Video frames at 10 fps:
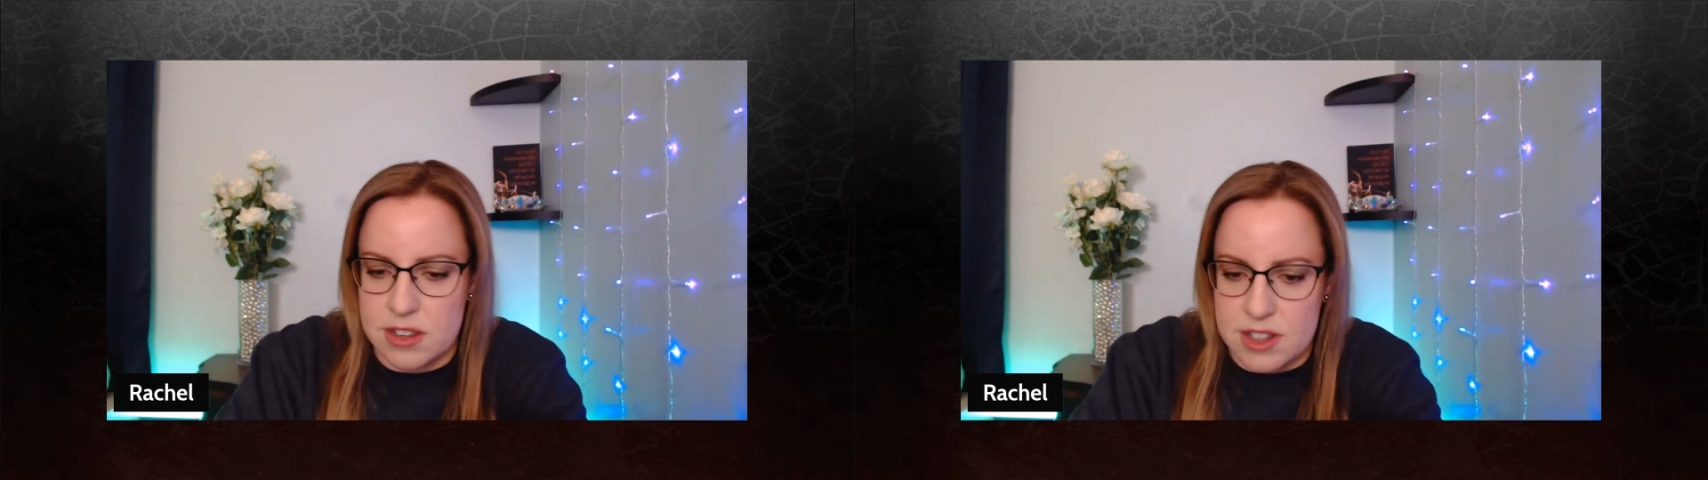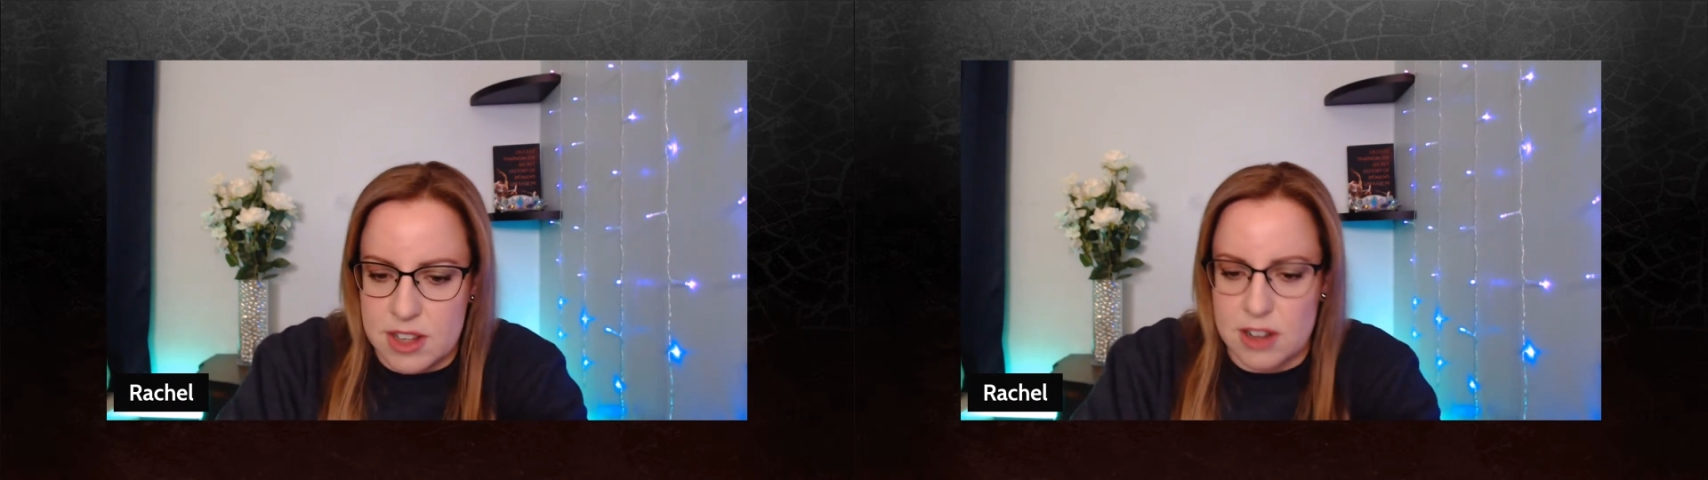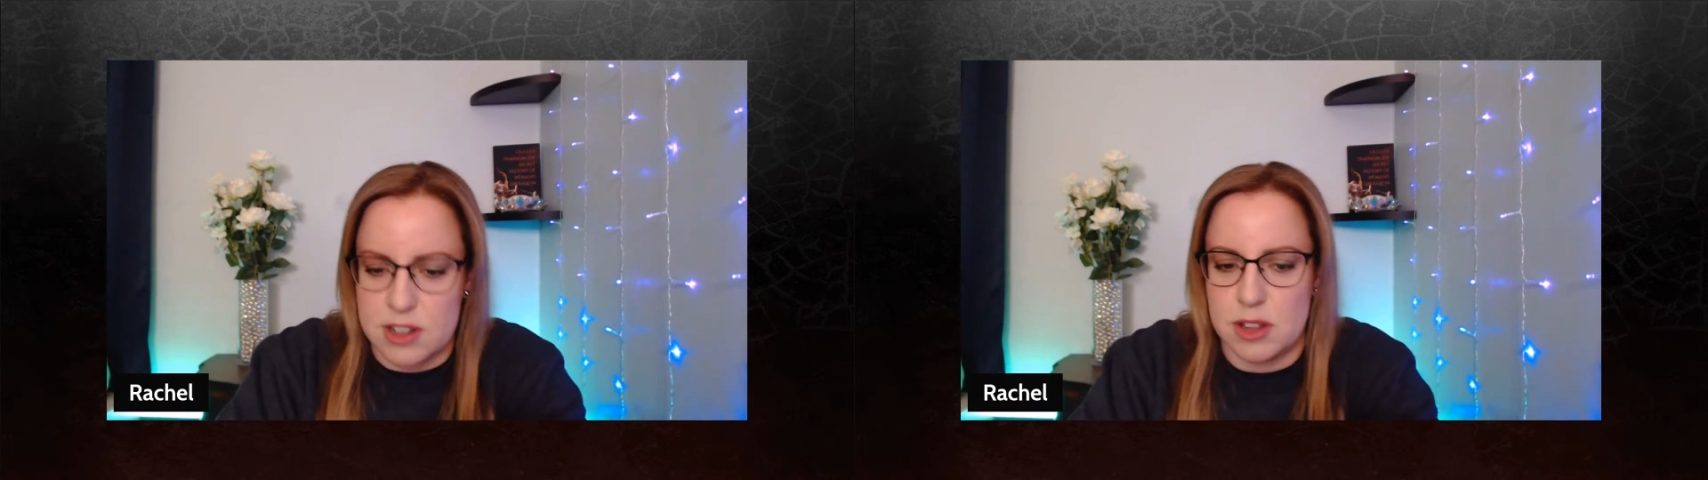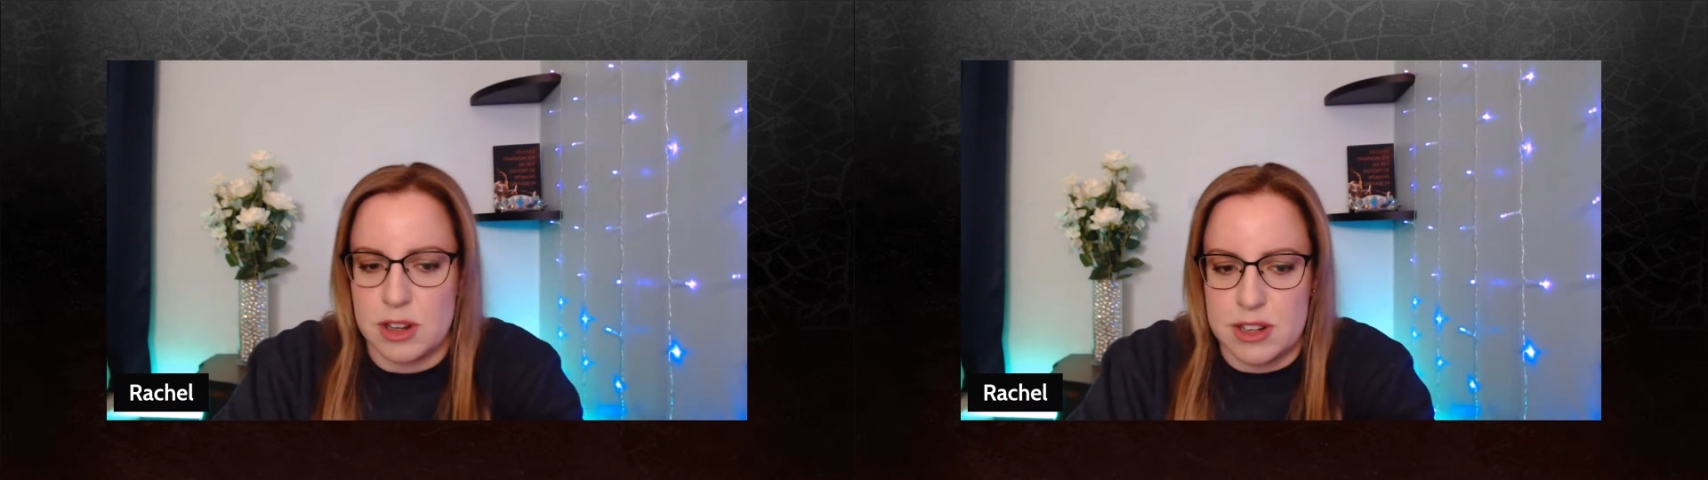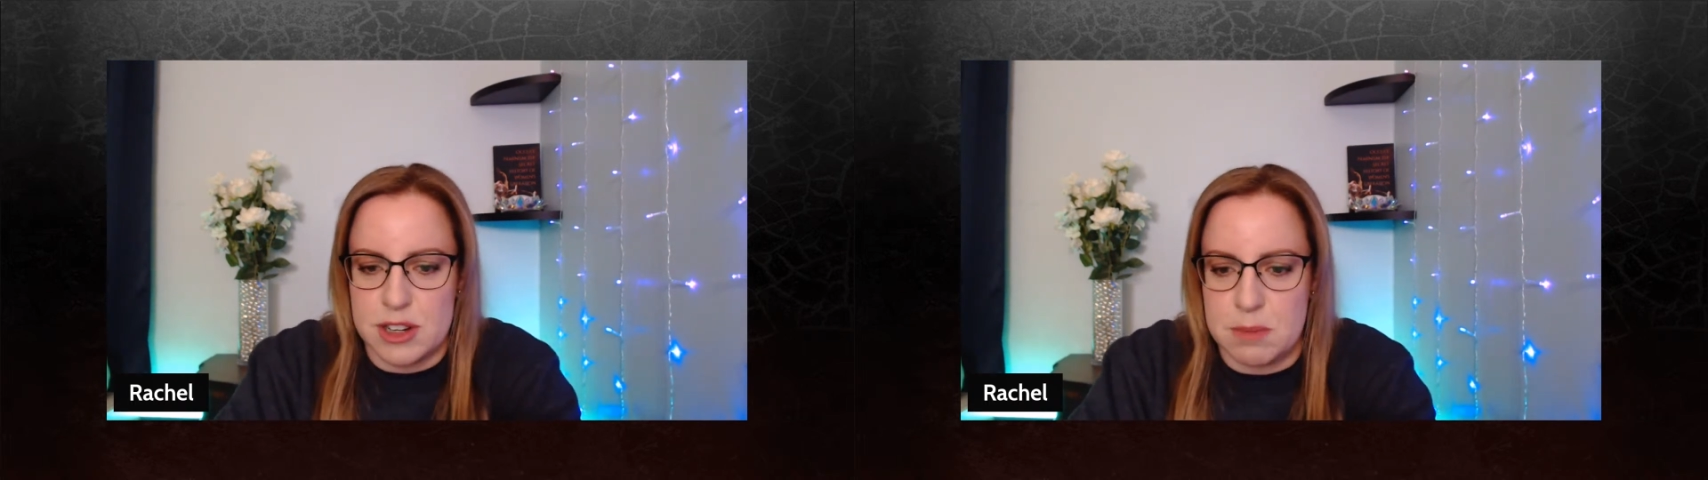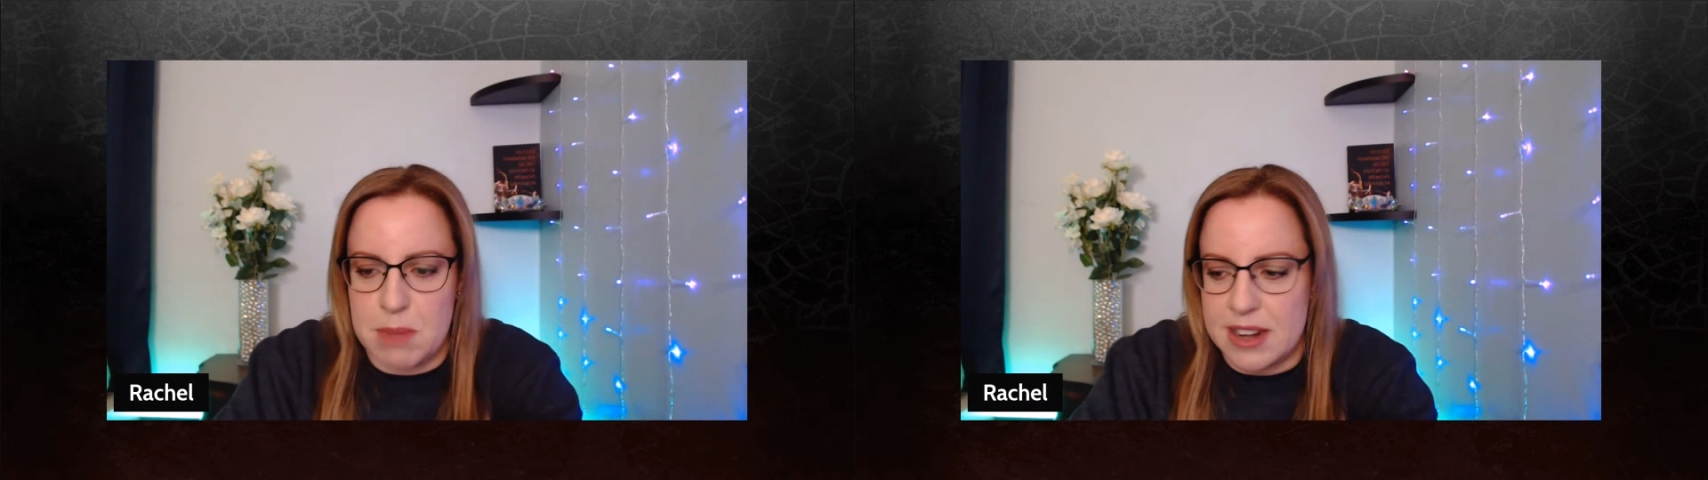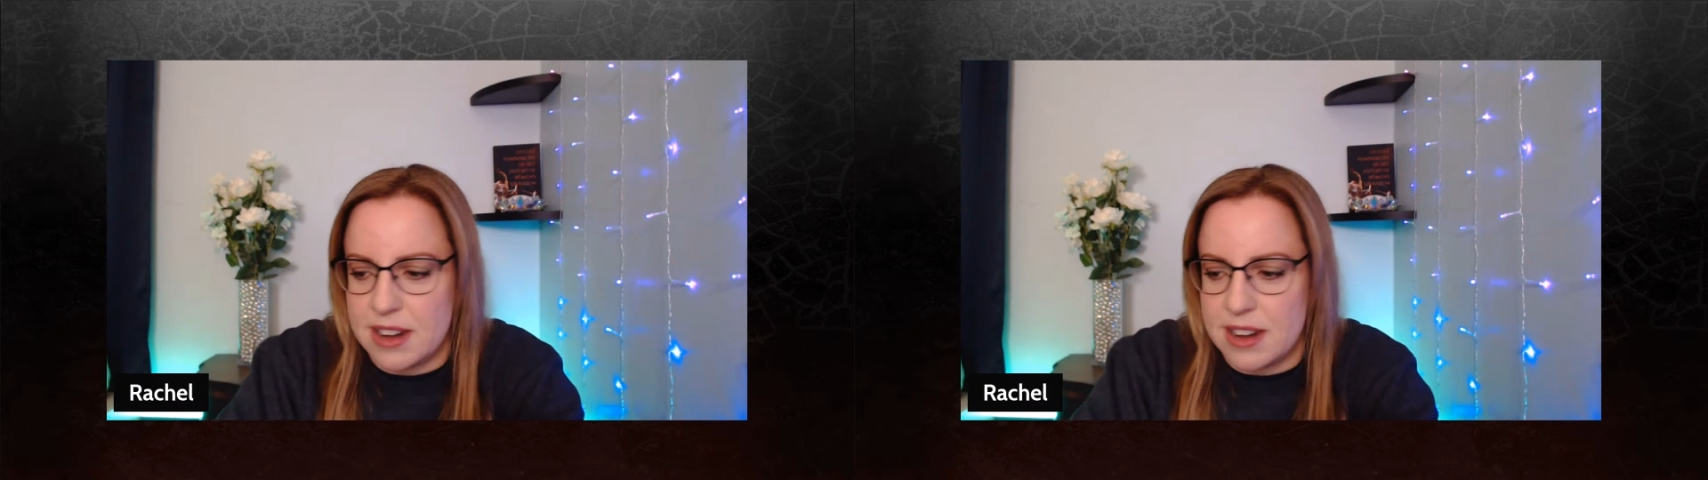start to learn to depend